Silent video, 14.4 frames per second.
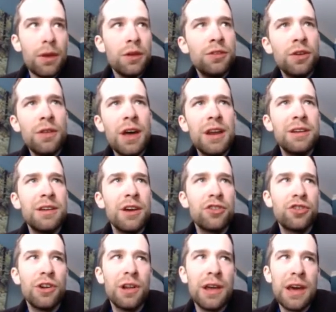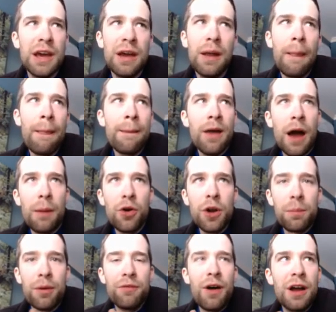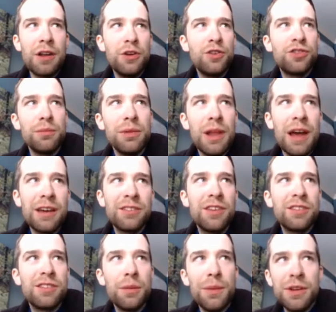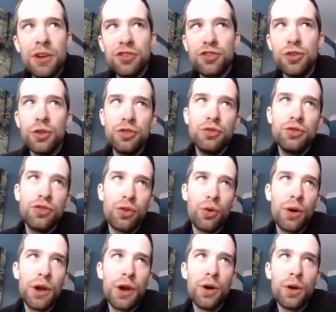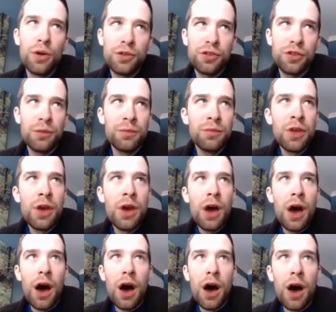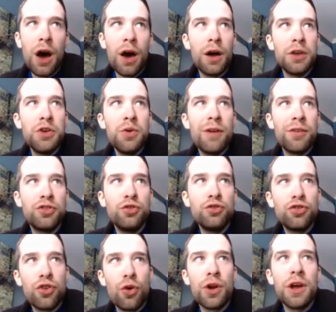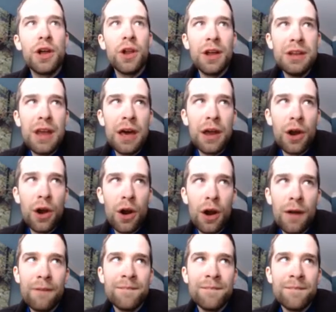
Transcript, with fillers: So then additionally, I'm going to provide you some links to some additional tutorials. You have a tutorial on knitr.